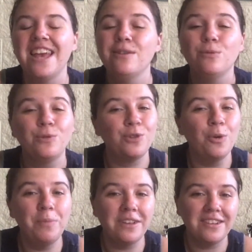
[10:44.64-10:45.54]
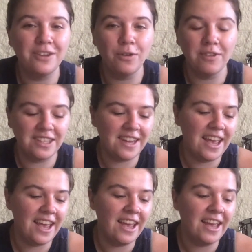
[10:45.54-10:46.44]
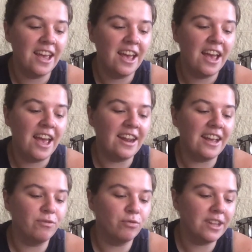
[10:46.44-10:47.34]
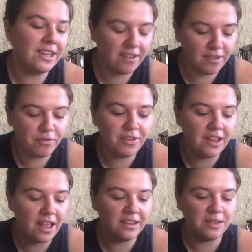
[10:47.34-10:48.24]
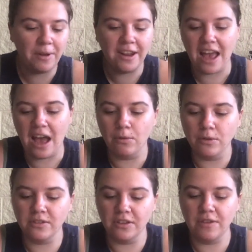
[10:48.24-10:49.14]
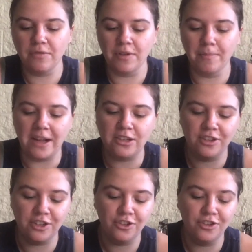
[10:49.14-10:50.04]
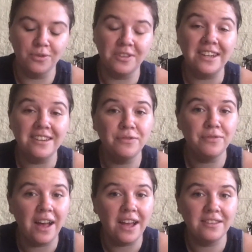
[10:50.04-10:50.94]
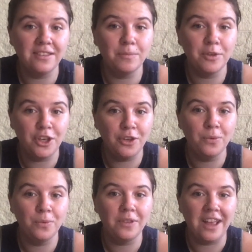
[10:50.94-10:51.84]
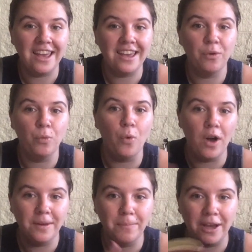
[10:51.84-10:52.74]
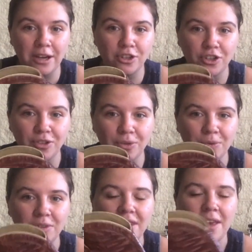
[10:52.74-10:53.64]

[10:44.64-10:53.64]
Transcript: was so picked over today, and I really didn't feel like spending hours looking for matches on shoes, and I did find some cute, like, one pair of shoes.